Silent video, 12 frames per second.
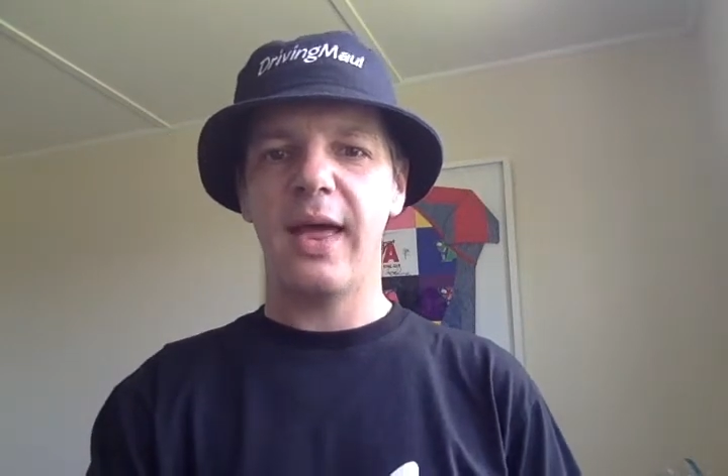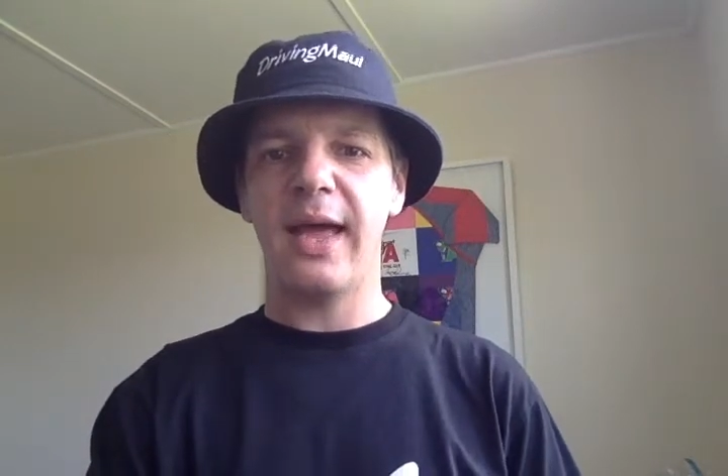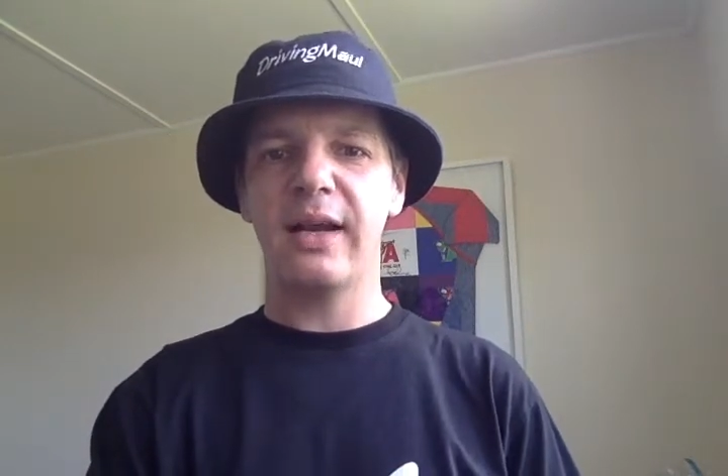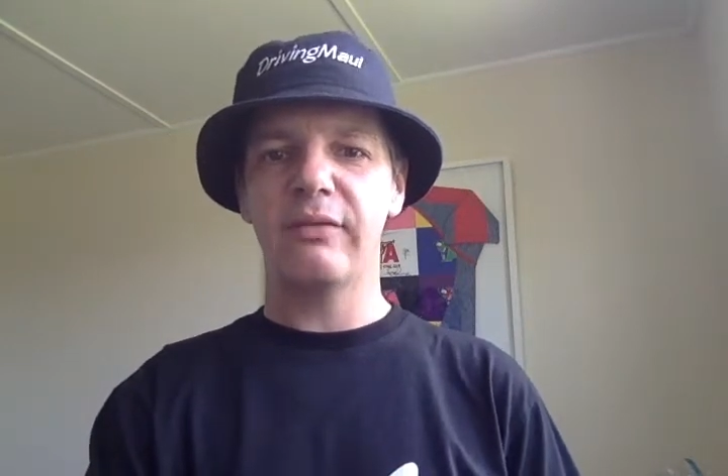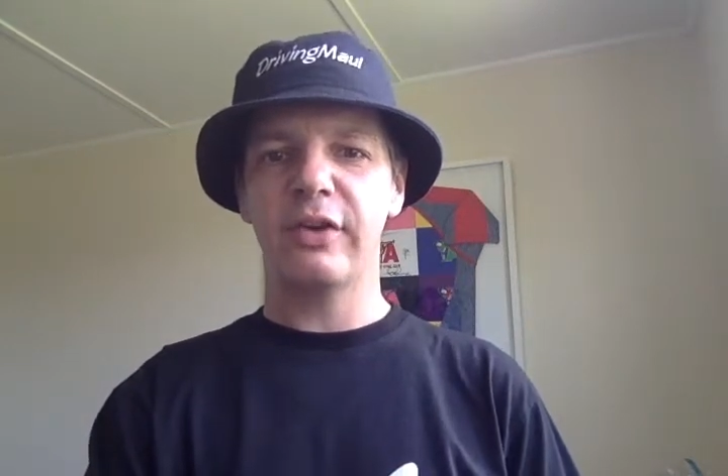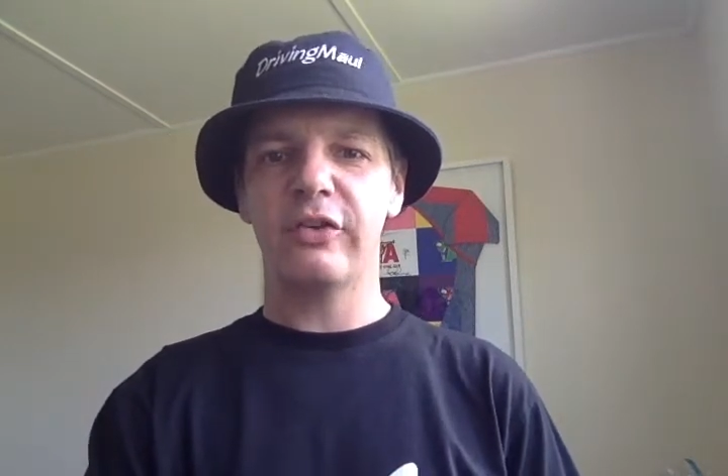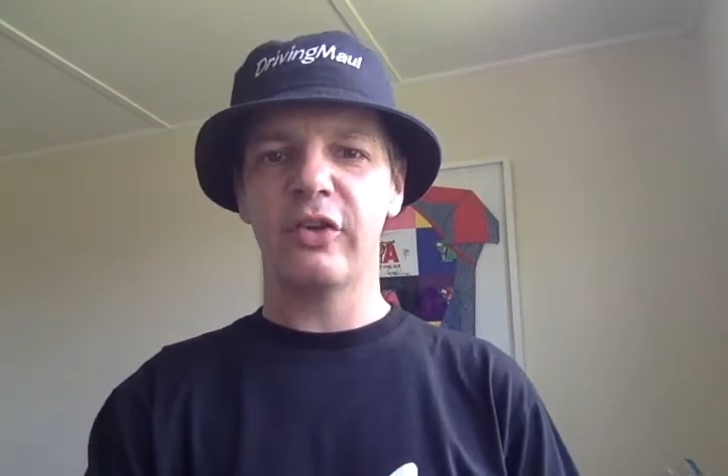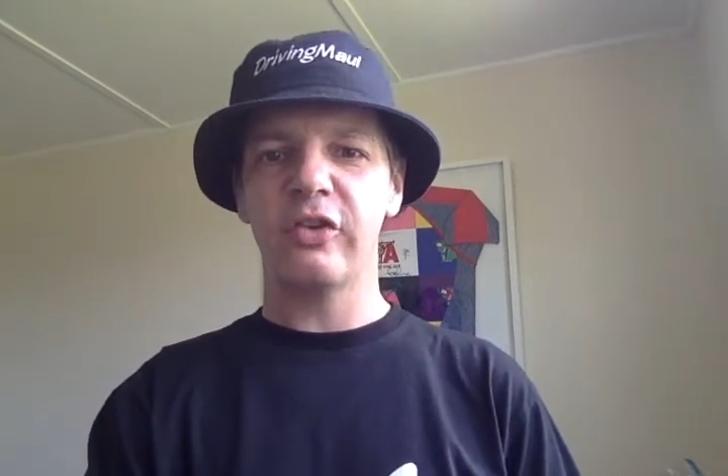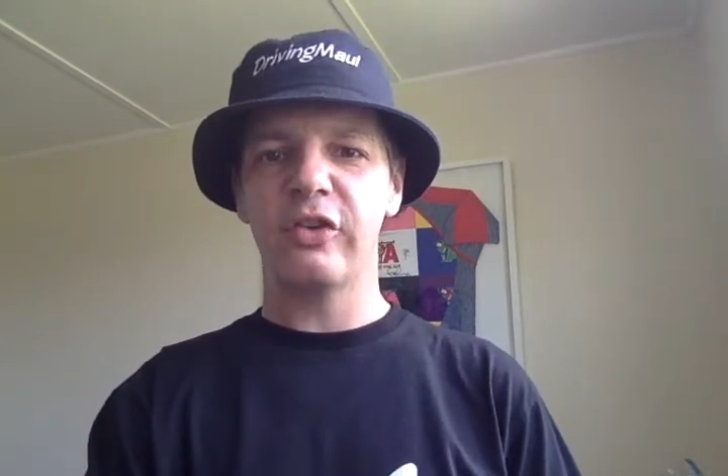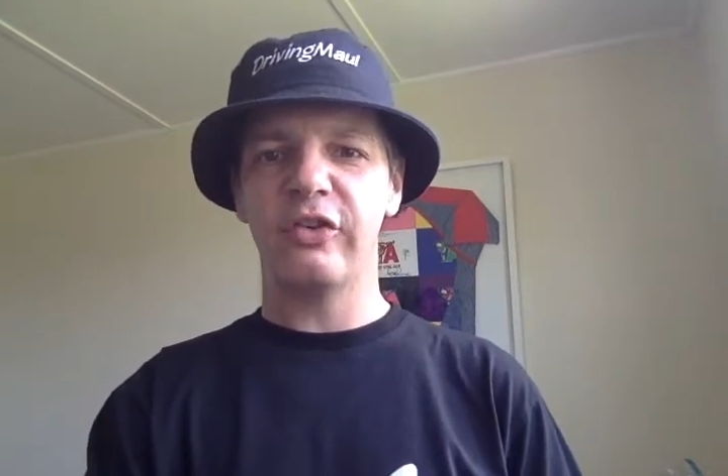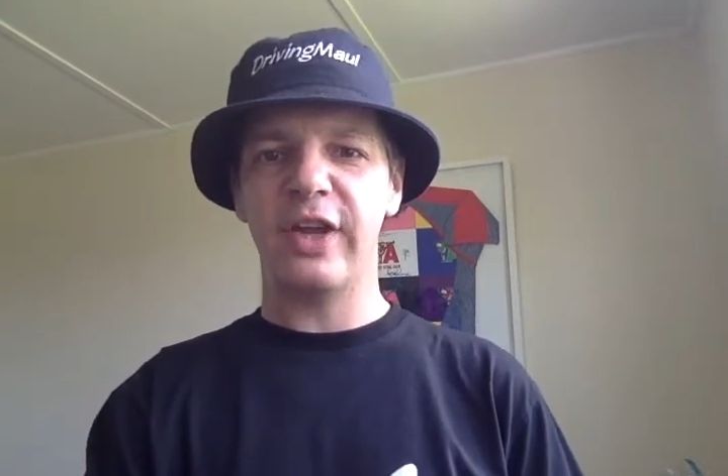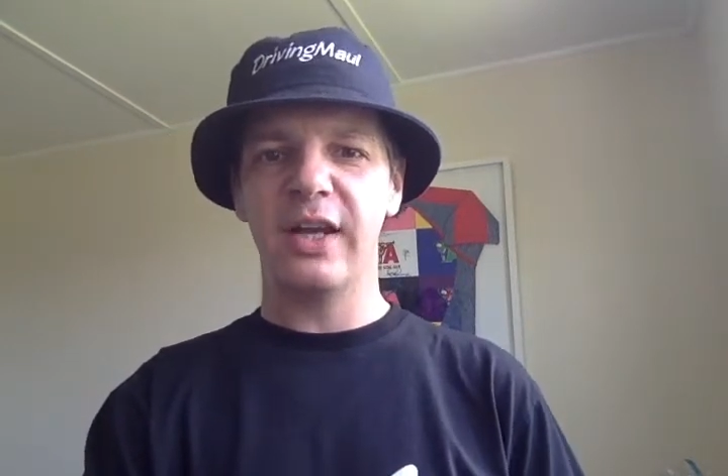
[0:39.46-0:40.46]
England versus
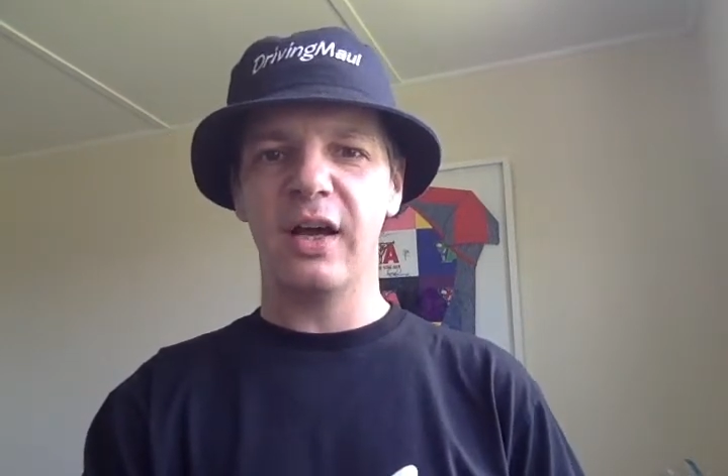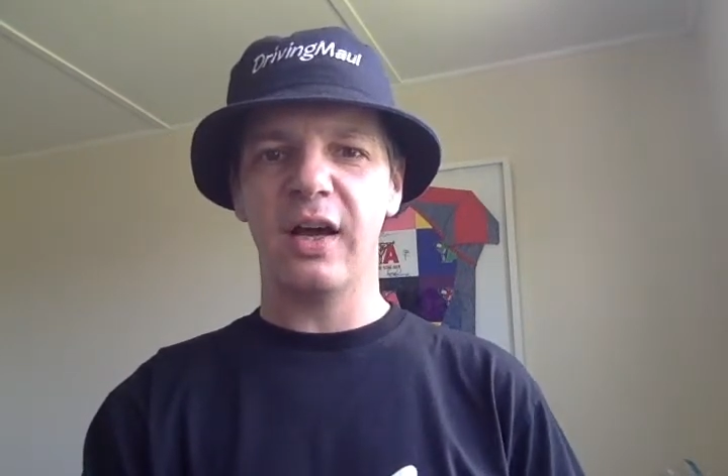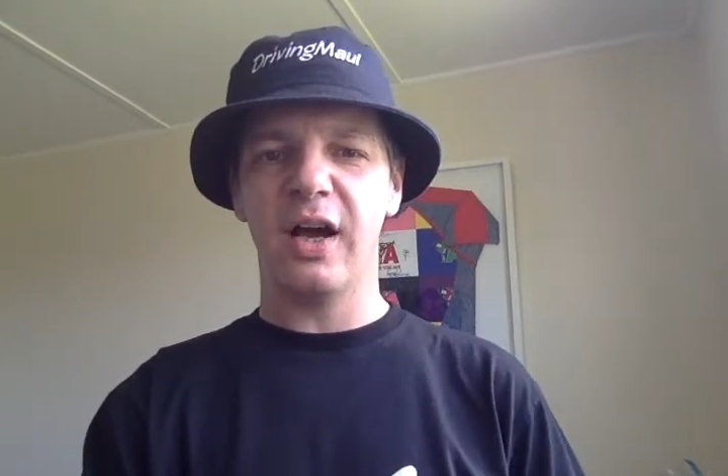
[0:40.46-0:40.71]
Argentina.